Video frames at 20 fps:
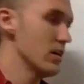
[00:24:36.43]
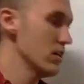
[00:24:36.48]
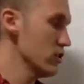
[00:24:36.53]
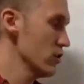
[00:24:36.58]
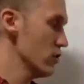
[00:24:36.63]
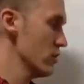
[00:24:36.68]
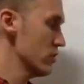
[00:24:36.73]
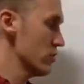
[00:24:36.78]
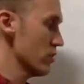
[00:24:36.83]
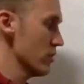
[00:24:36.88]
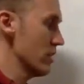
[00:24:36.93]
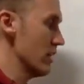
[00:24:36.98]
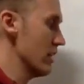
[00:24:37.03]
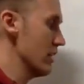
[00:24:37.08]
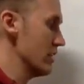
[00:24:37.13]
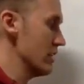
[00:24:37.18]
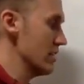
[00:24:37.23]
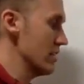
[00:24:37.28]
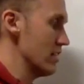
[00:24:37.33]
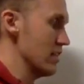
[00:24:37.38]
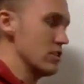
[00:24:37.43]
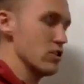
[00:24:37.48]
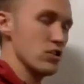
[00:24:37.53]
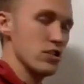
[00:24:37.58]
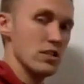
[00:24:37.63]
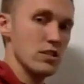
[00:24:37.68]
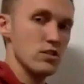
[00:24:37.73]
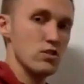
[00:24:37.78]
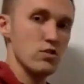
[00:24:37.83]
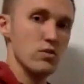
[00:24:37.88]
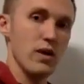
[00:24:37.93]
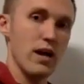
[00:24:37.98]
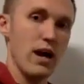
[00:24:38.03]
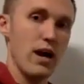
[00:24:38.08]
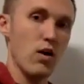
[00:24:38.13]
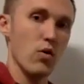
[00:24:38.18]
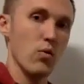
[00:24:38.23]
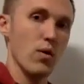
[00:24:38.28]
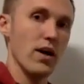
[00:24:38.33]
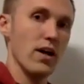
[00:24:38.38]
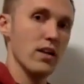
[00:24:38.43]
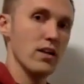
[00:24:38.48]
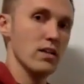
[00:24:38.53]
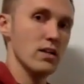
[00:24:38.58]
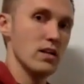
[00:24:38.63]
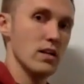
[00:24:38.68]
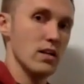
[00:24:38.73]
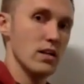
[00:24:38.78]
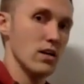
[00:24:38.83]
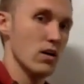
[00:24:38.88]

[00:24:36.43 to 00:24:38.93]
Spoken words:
So it's related essentially to how well